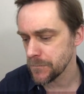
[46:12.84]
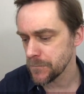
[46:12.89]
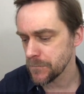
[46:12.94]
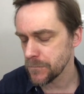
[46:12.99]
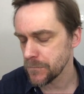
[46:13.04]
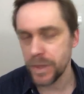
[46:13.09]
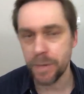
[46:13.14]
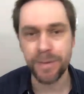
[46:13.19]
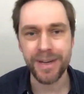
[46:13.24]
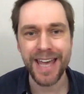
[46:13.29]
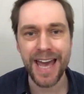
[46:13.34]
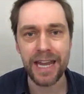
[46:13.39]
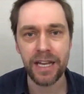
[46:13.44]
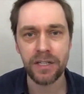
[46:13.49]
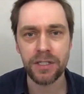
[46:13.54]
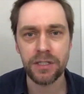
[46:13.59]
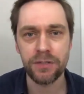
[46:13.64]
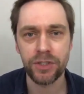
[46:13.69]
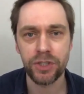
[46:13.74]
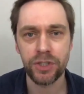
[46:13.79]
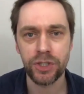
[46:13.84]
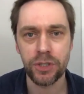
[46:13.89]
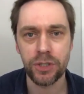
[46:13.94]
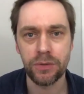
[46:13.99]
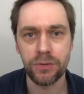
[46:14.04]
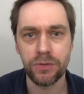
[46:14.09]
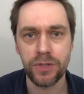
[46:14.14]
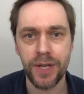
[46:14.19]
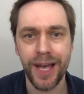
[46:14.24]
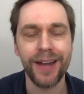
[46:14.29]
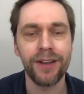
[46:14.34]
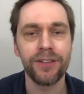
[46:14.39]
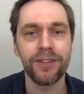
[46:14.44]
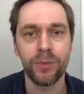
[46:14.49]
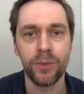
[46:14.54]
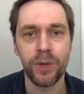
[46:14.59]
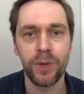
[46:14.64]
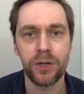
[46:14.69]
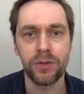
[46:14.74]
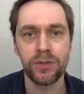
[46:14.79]
The mechanics of a shoot. How does it
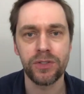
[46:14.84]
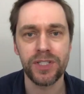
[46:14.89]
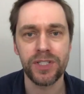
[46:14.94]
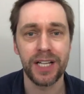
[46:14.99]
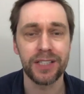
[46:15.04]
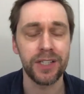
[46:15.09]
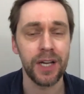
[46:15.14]
work on set?